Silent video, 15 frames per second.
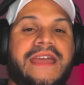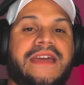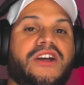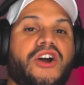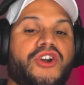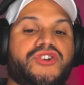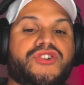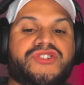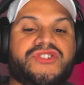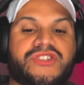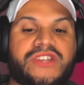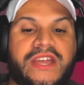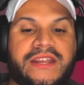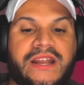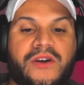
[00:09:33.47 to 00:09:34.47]
can't
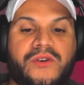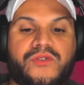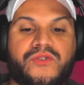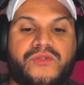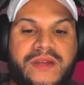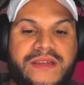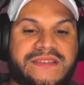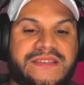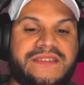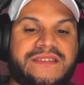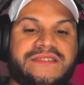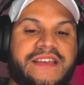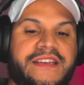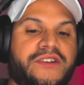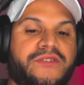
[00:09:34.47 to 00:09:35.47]
understate how crazy
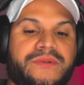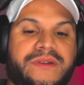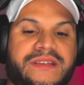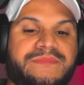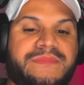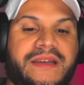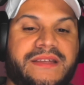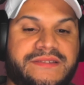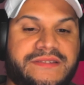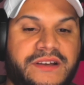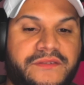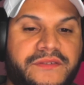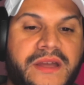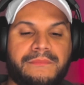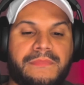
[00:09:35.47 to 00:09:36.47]
this Lycone is by itself,